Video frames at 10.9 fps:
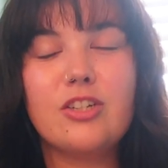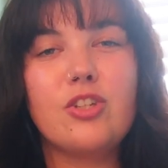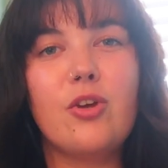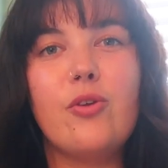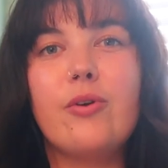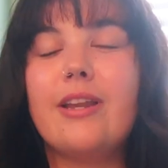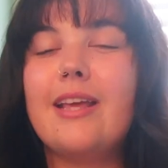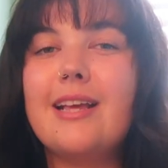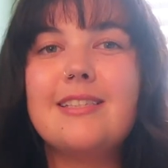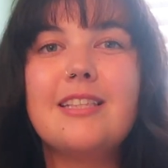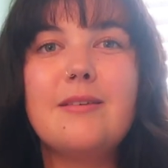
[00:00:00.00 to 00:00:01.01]
So you can
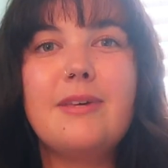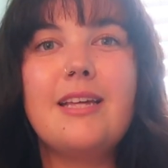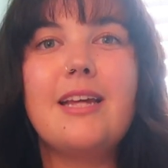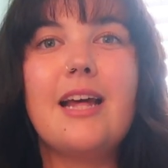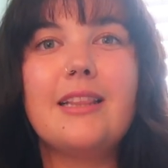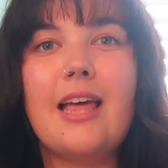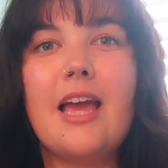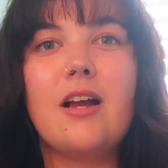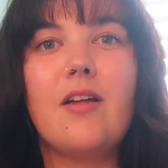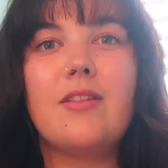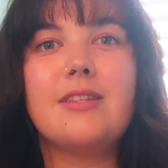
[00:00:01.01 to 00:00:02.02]
easily be
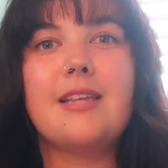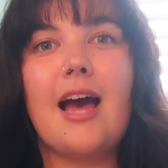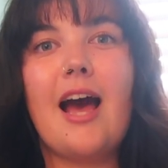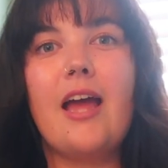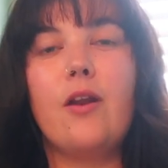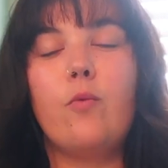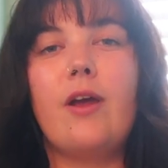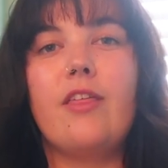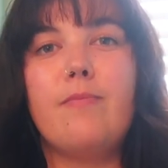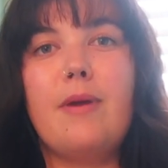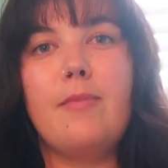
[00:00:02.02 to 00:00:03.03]
laying on the side
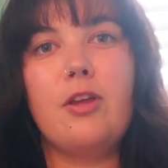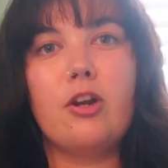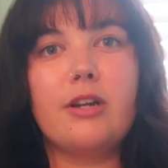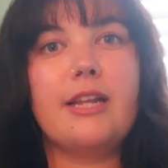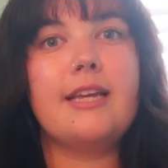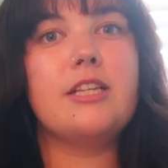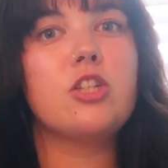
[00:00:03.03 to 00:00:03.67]
with maybe your knees